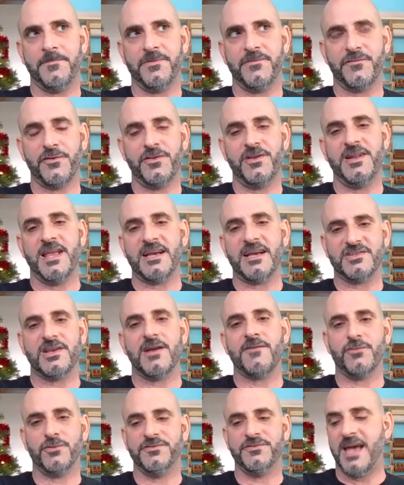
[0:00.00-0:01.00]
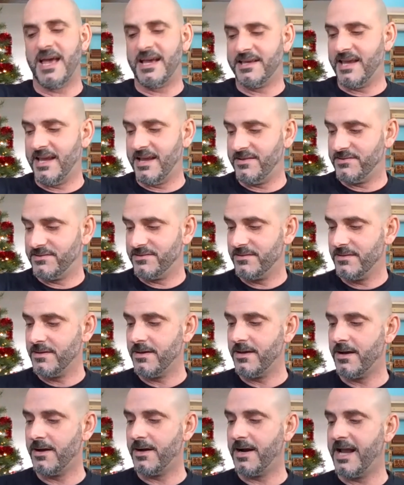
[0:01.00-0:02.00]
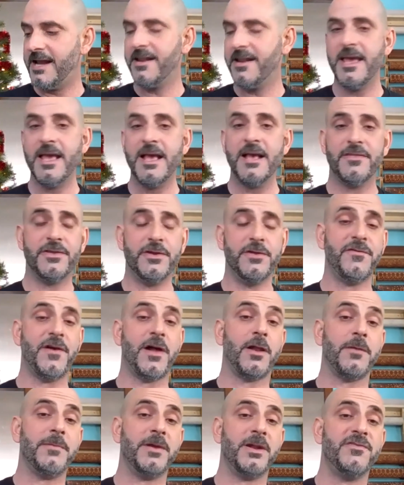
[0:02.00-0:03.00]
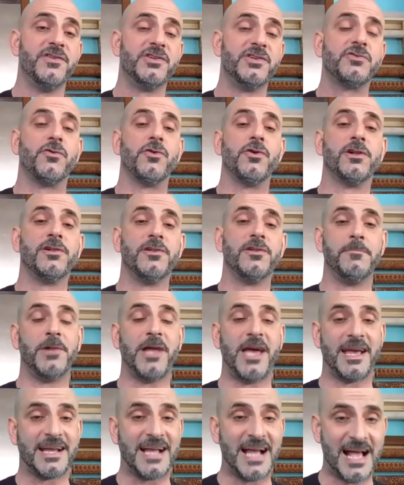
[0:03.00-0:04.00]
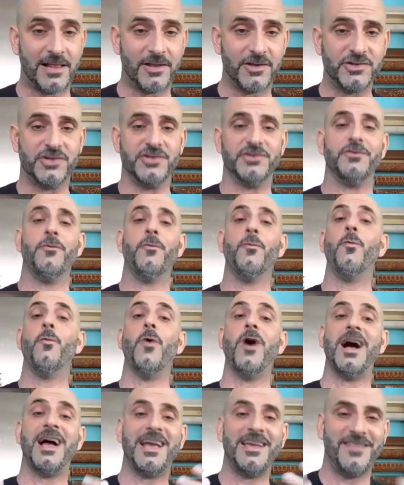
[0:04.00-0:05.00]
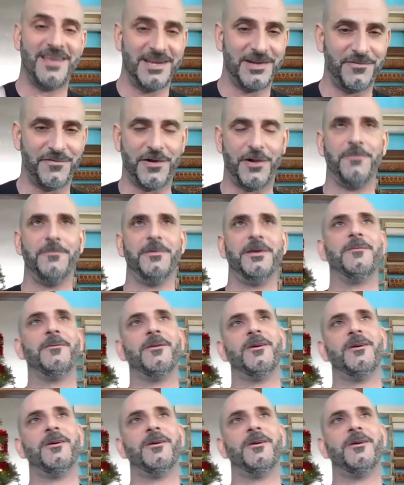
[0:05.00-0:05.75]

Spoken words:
for the next several decades. All right, the development of historically Black colleges, why they developed